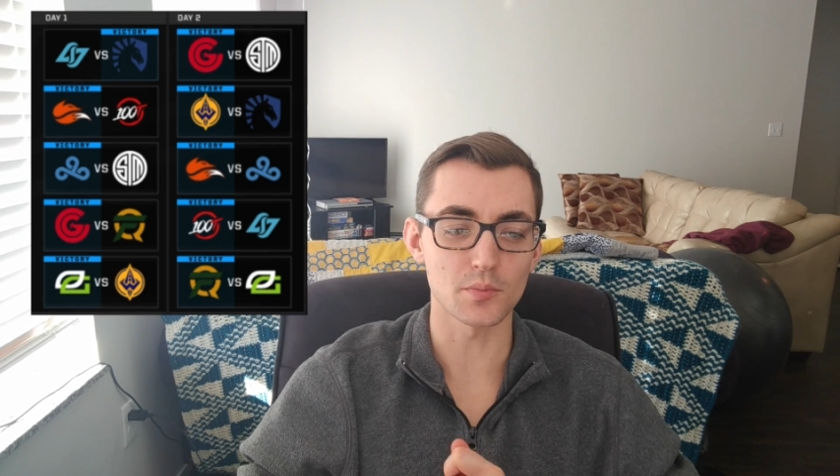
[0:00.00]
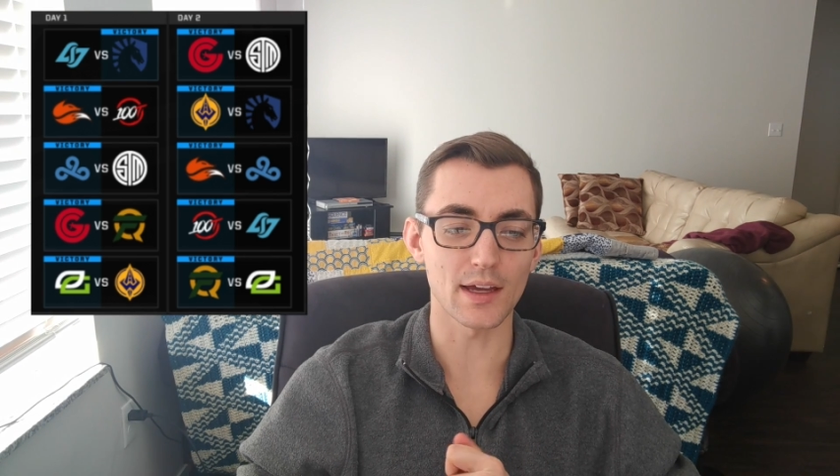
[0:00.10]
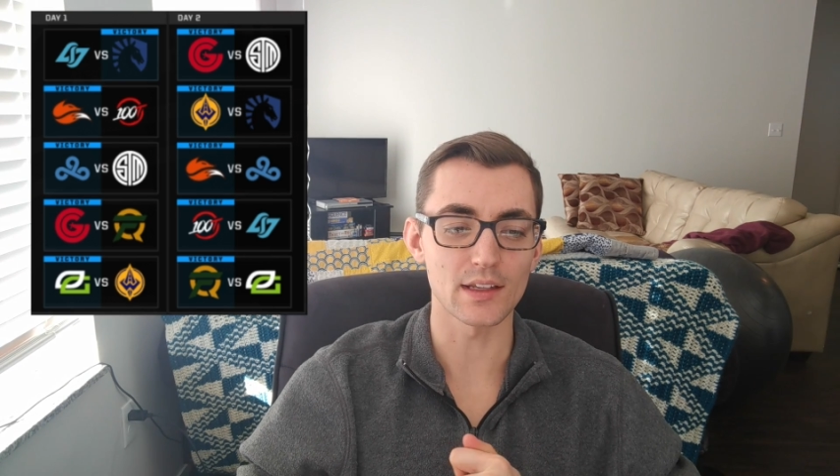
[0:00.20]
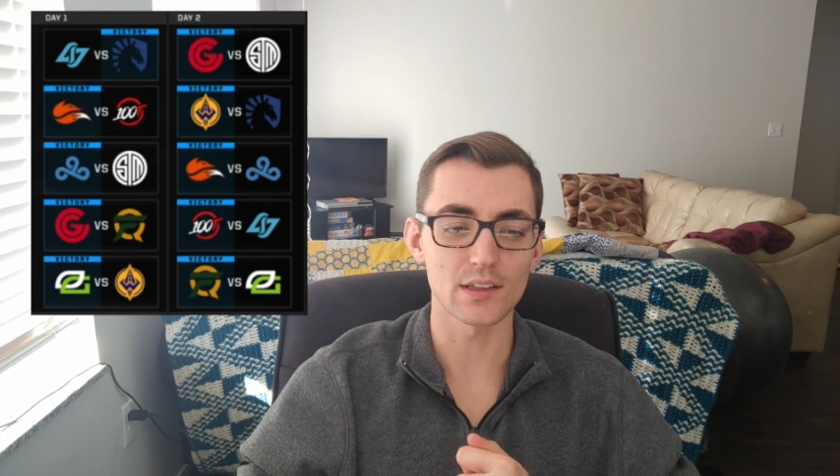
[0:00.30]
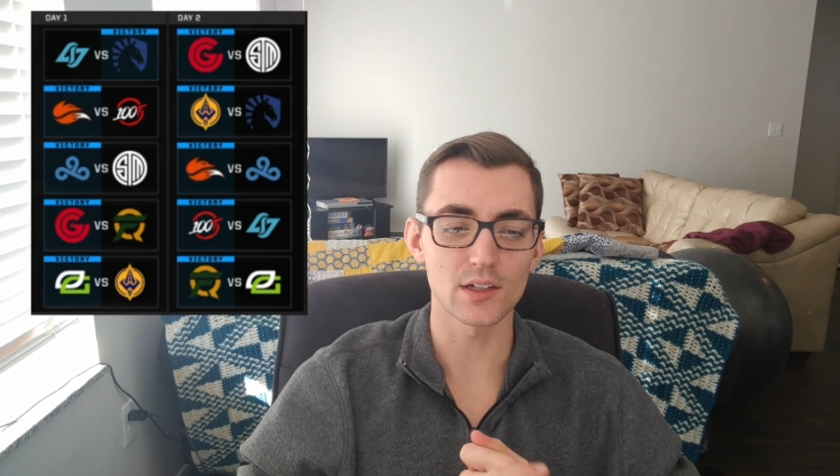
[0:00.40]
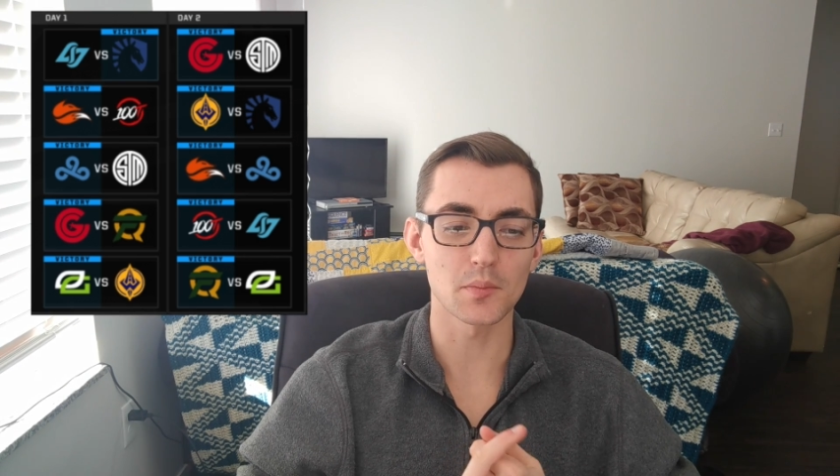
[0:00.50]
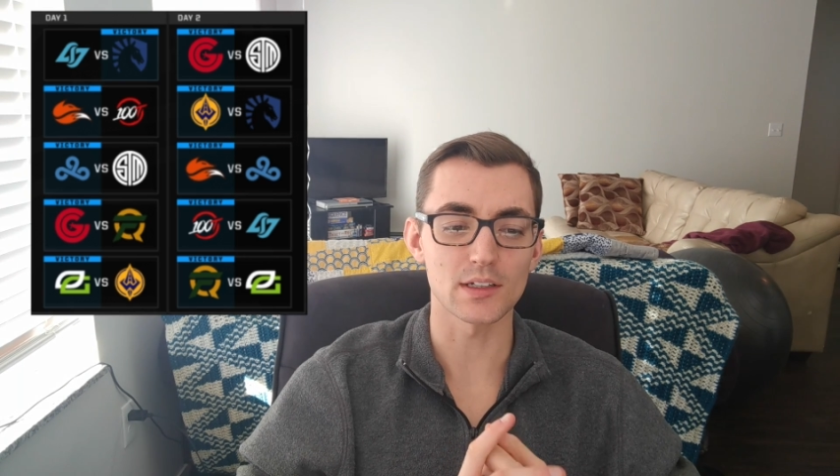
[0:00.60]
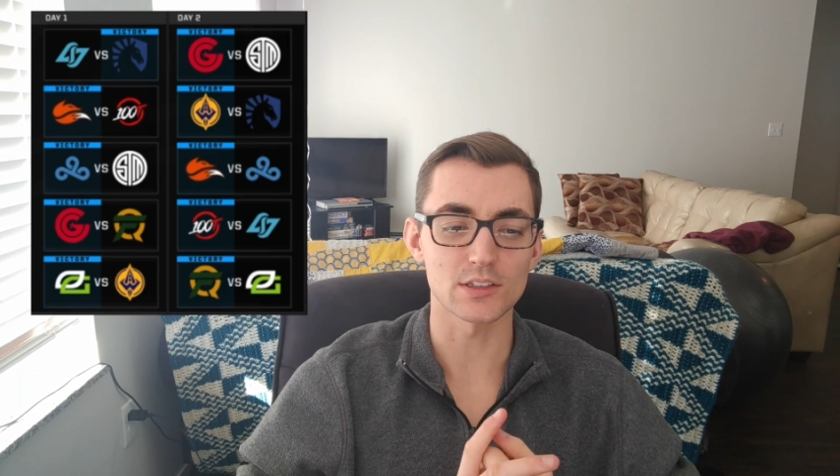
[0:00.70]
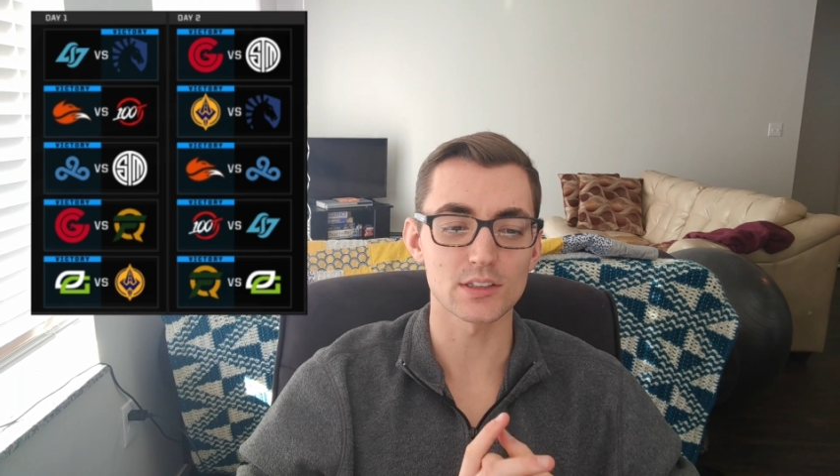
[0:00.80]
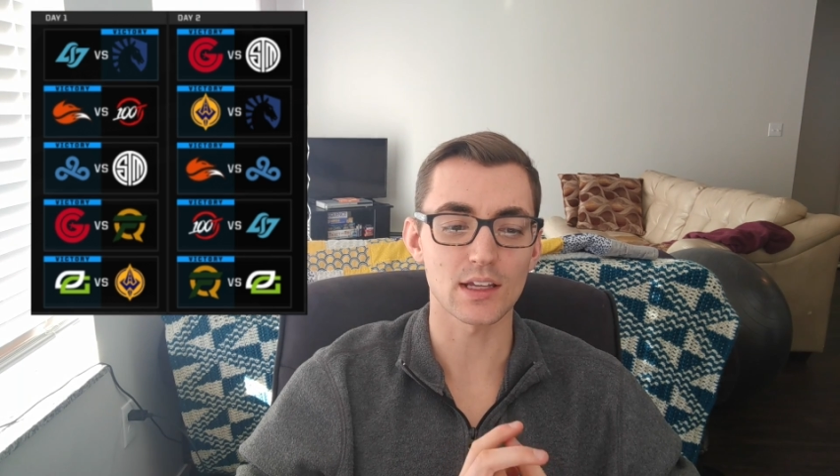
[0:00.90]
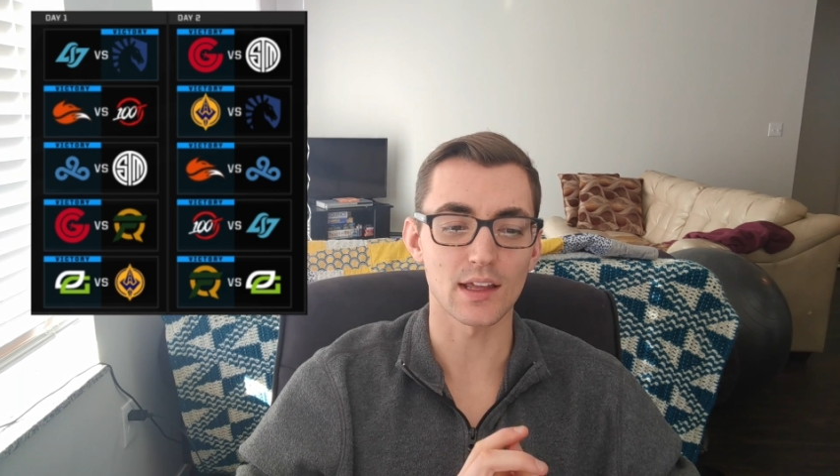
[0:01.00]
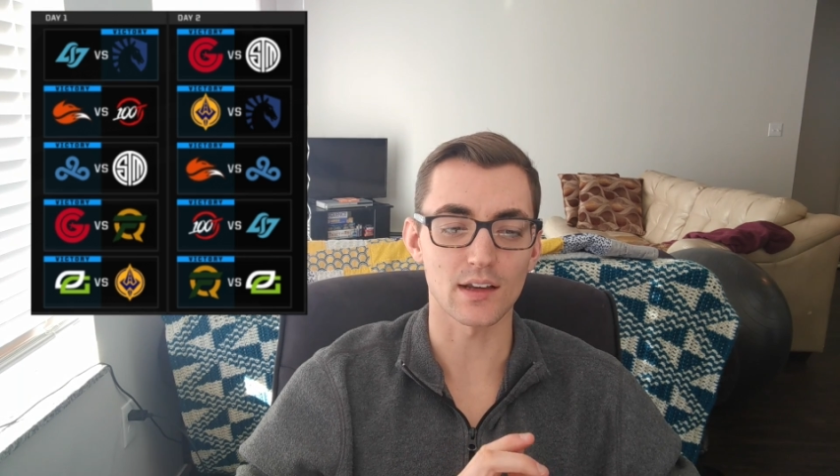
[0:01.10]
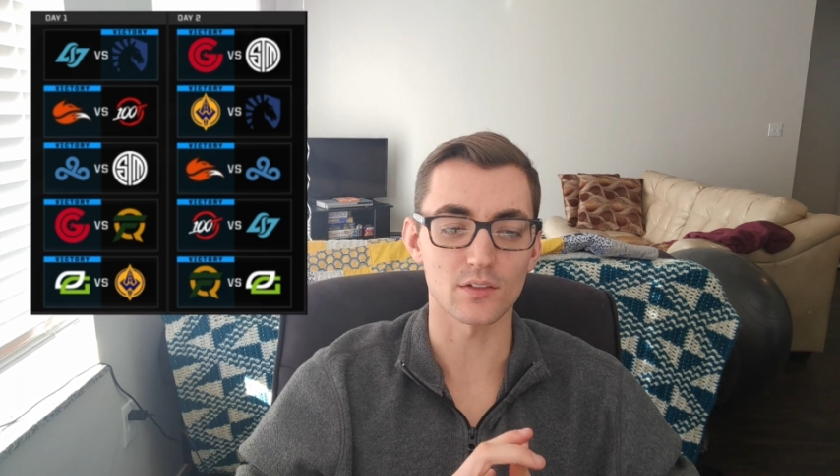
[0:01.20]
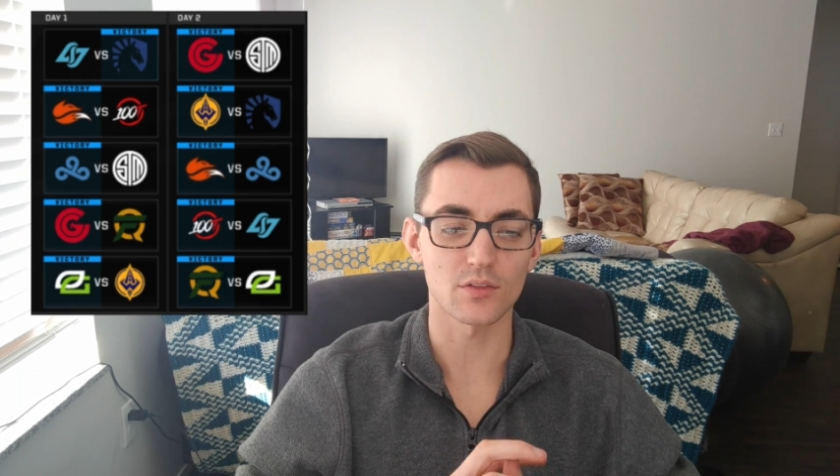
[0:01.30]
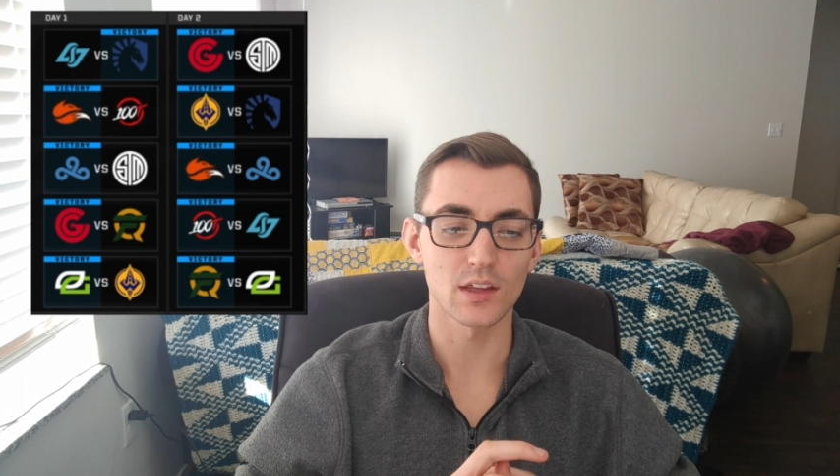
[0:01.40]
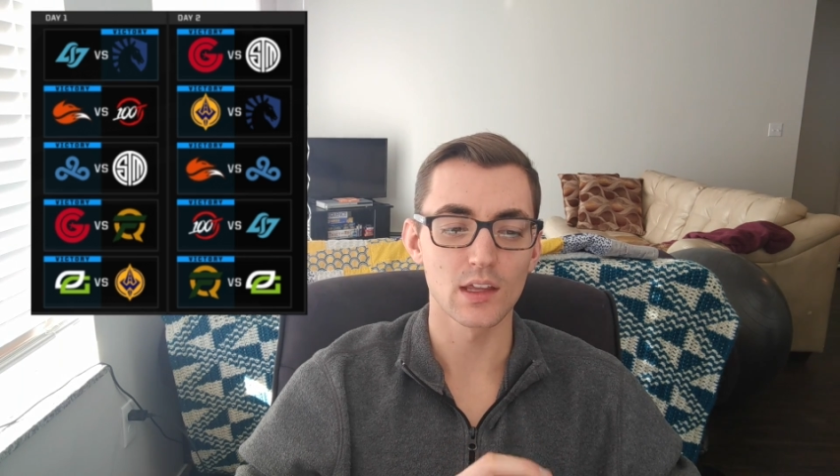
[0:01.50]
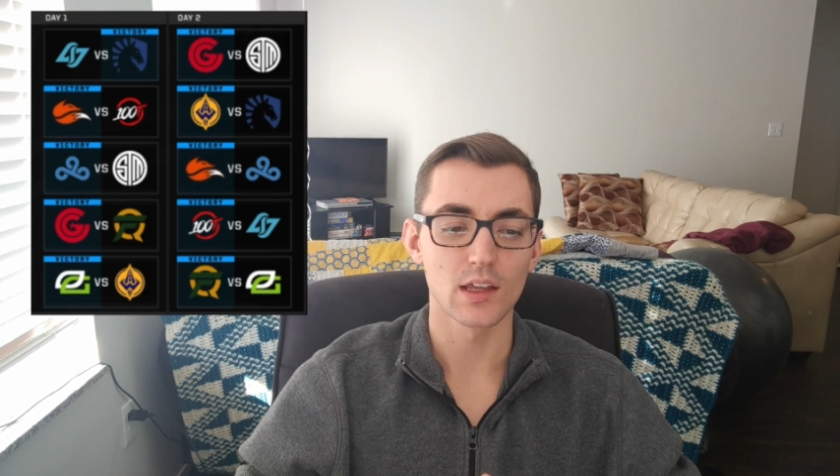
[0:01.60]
bad either, but just kind of